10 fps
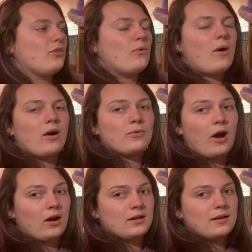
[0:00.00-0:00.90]
the
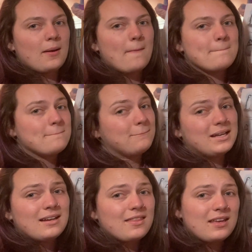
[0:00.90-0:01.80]
rock, but
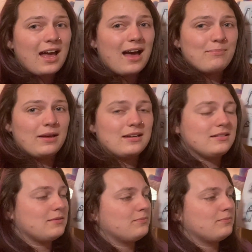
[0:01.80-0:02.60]
nothing happened.